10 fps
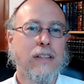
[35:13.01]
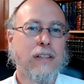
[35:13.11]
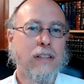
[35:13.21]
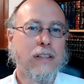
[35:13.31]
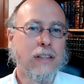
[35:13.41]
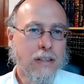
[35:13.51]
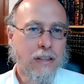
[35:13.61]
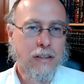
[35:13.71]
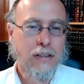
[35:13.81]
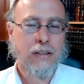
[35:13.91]

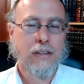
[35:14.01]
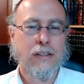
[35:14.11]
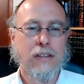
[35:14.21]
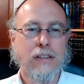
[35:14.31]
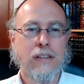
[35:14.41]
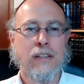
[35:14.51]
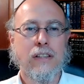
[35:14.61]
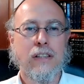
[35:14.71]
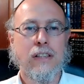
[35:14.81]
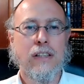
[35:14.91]
the
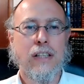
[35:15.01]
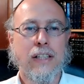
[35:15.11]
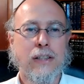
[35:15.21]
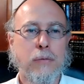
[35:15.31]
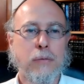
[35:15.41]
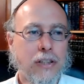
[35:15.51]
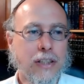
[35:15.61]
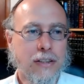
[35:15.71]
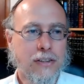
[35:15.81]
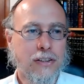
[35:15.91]

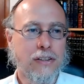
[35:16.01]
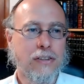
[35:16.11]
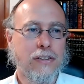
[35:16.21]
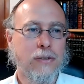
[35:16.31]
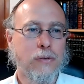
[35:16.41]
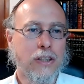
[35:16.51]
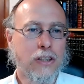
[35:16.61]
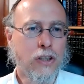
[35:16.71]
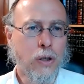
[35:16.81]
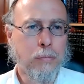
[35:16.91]
experiences, what
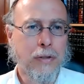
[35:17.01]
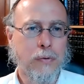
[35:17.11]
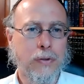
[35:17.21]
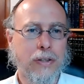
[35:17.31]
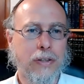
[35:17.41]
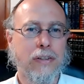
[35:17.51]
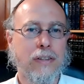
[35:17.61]
they're coping with,